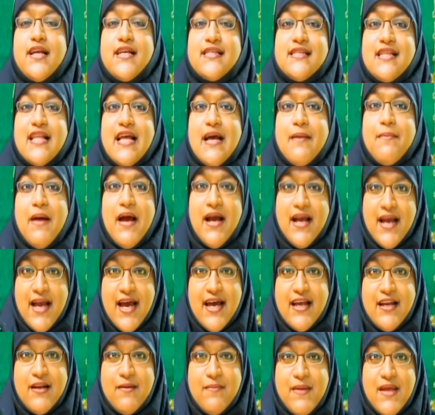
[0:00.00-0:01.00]

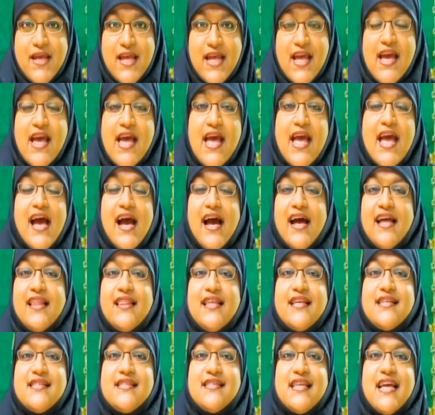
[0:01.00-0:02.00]
Academy. At this
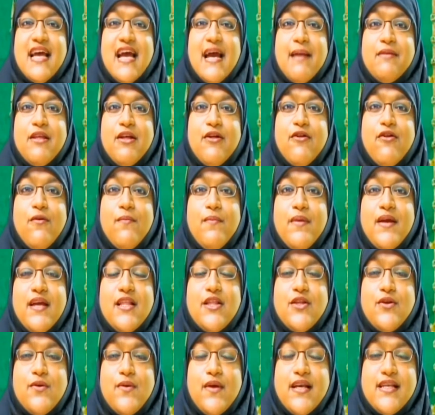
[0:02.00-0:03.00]
time, they will be doing
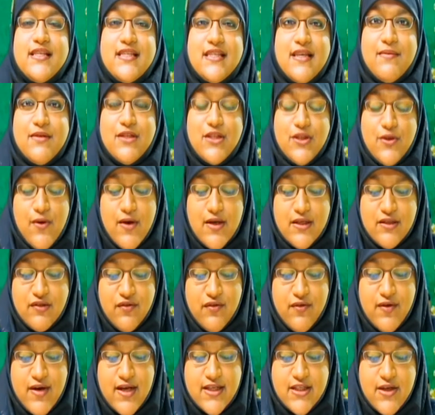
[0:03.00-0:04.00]
some songs for us on
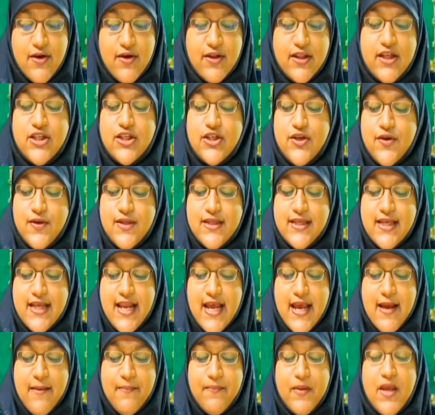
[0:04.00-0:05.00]
the show today,
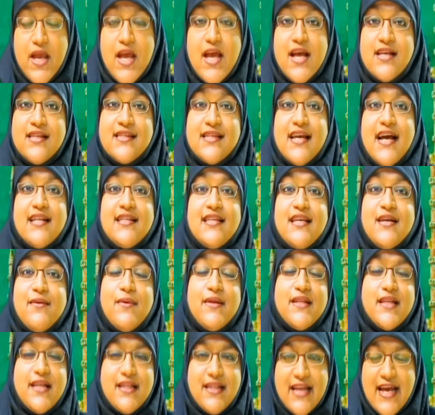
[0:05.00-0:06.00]
starting with the
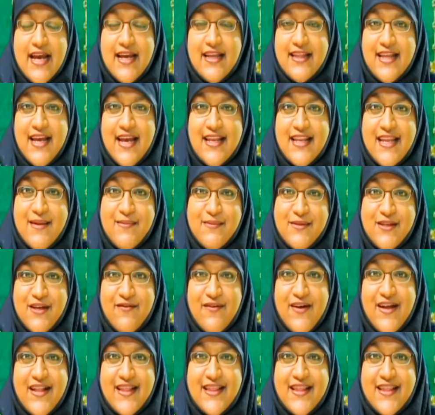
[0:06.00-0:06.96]
99 names of Allah.